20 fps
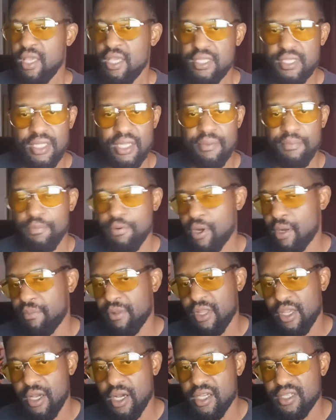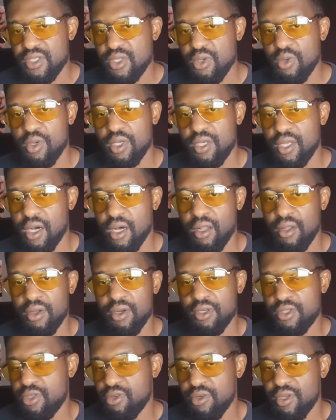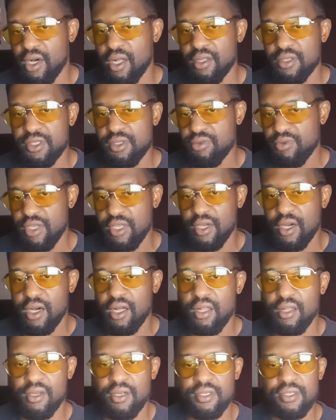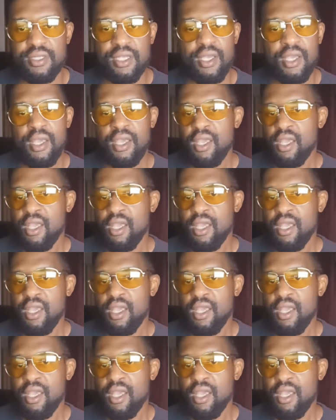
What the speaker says: Each of them probably cost you $1, $2, $3.